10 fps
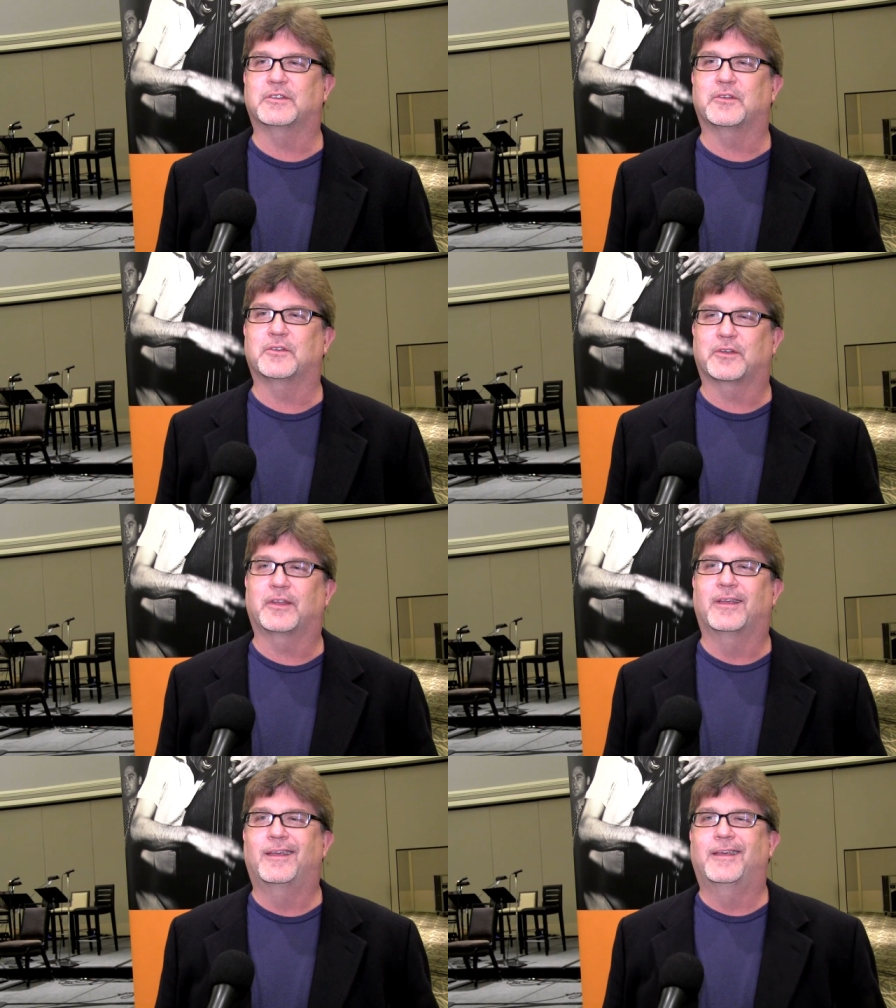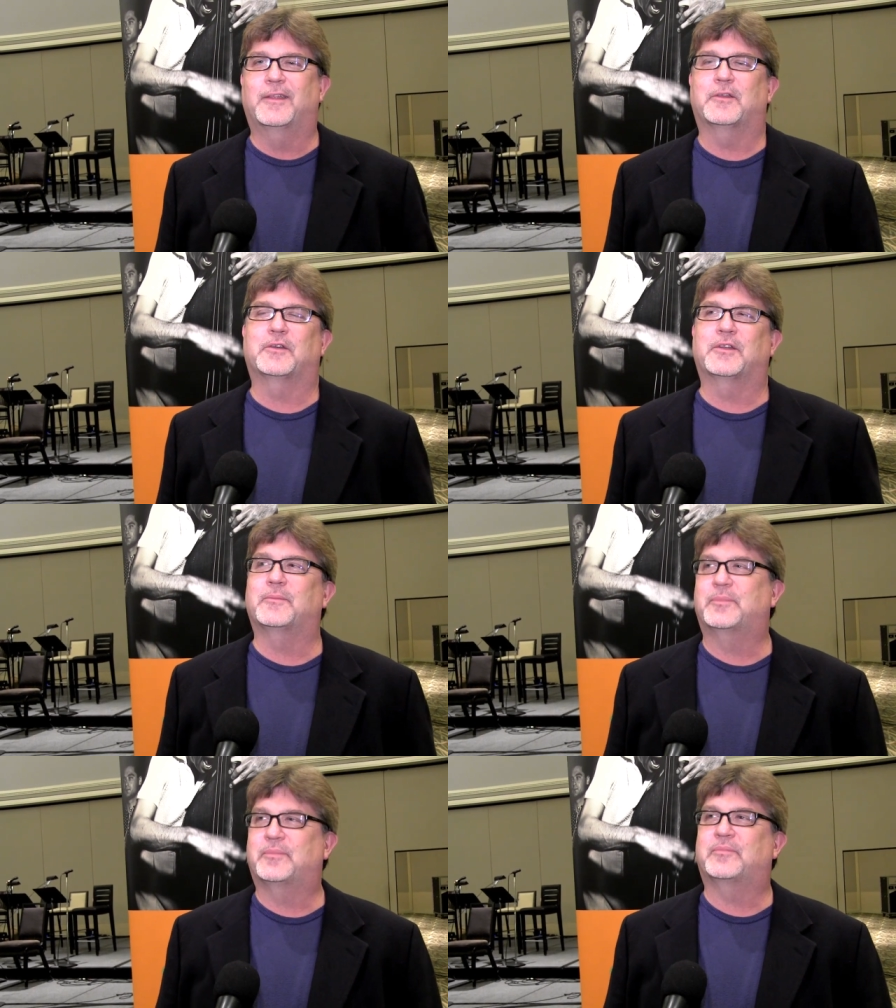You know, they're going to they're going to
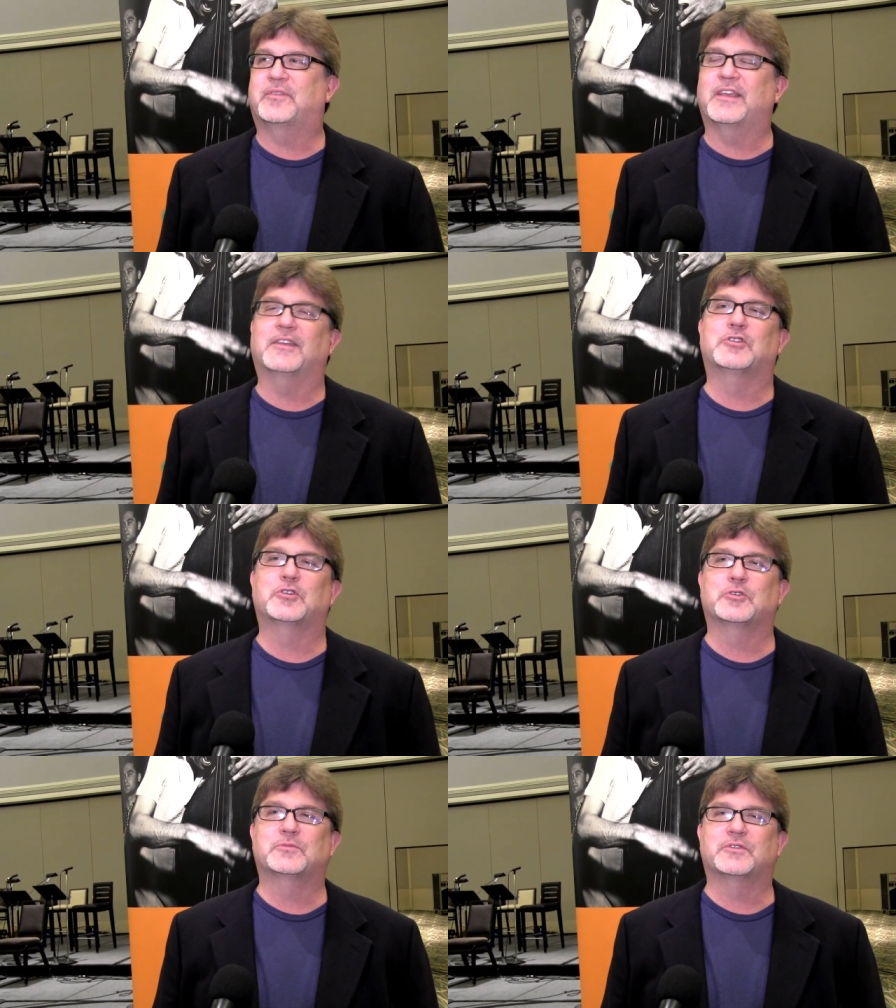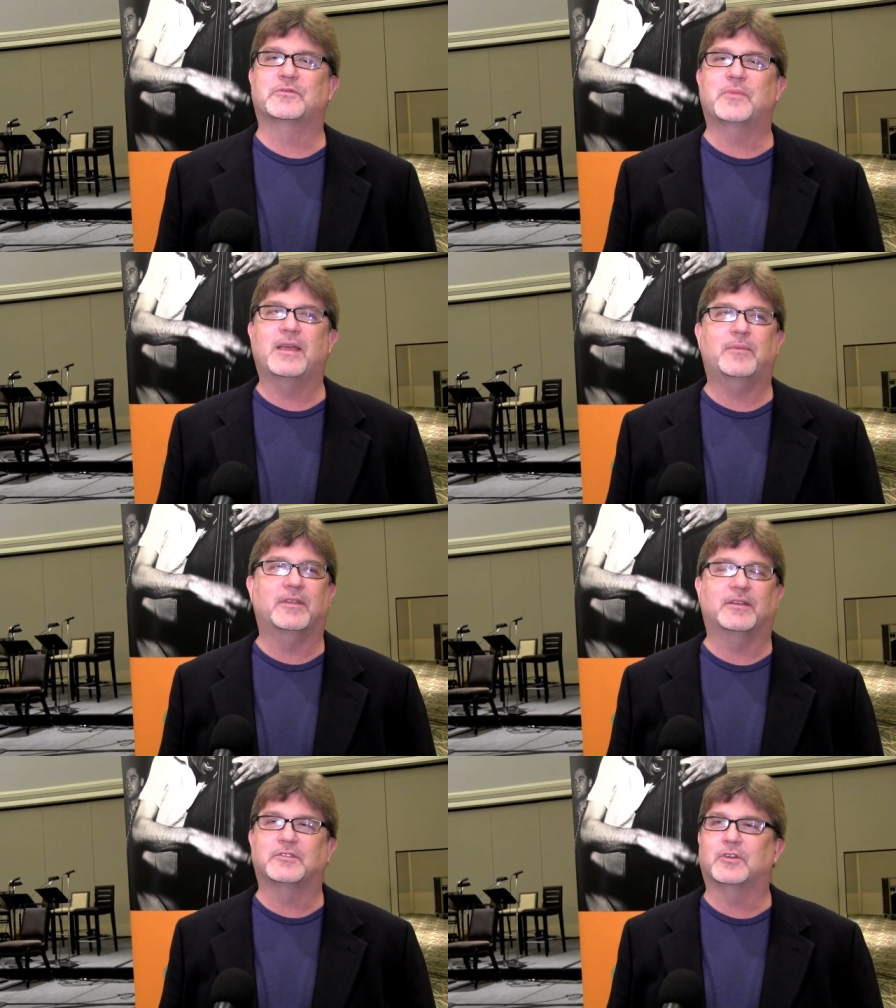think in terms of maybe
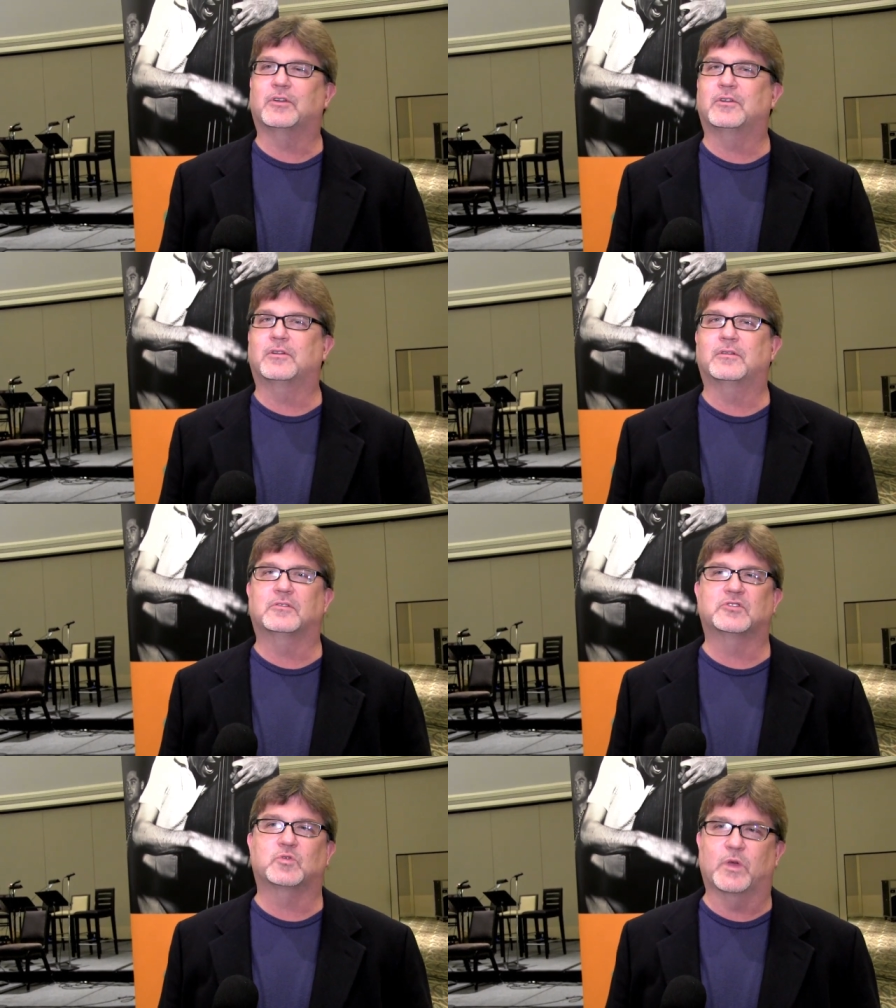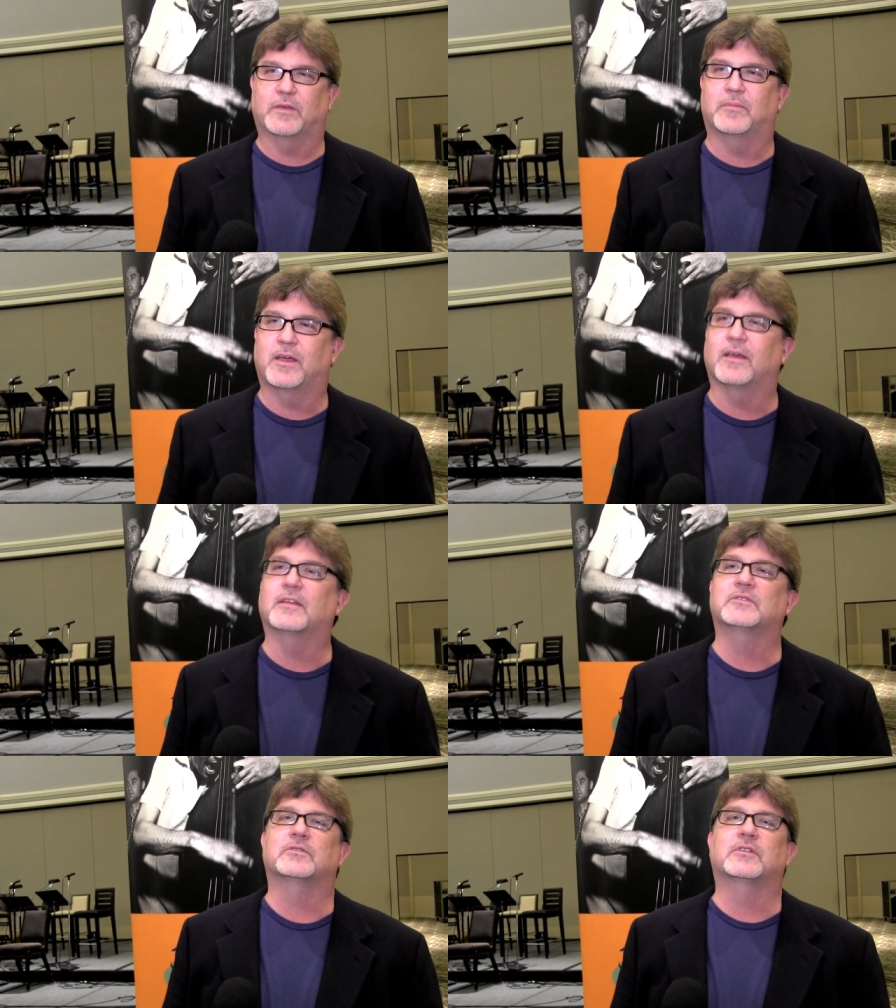that it's all swing
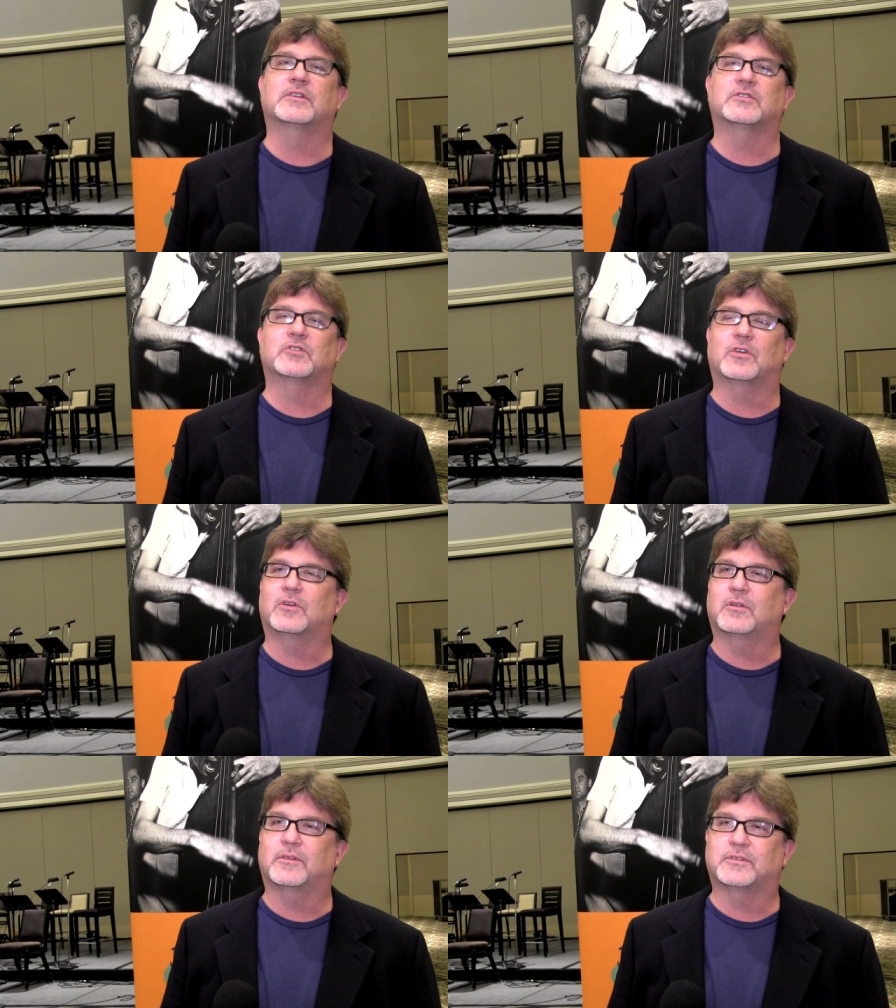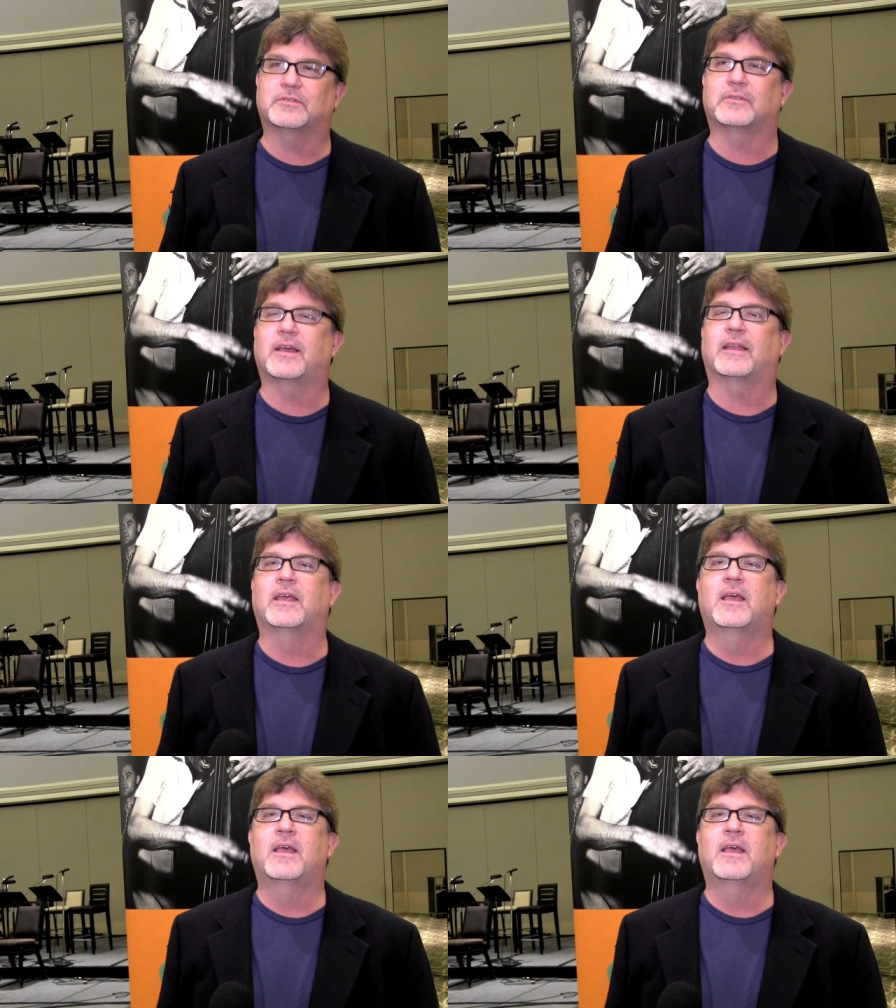bands or that it's all this or that.